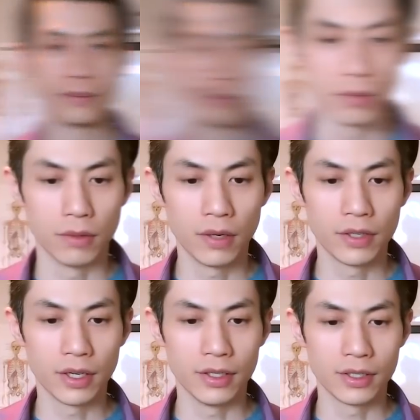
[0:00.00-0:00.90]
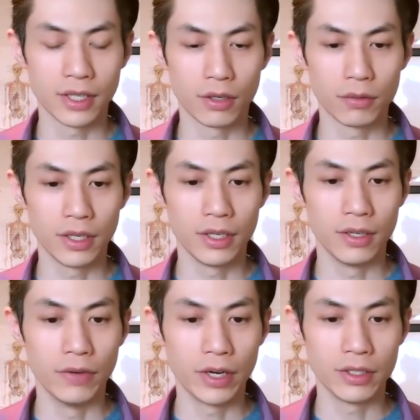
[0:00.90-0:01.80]
So what I've done is I created a
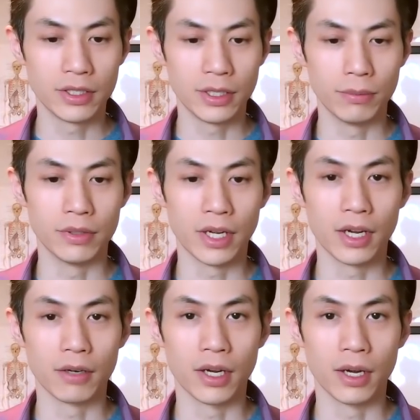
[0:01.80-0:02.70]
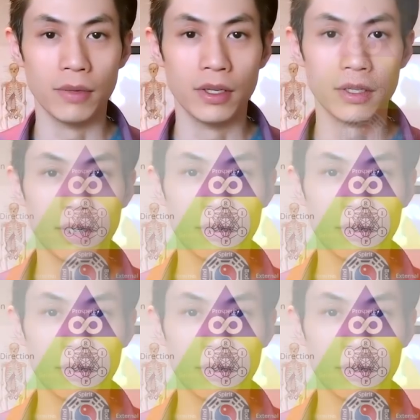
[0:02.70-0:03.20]
very simple diagram that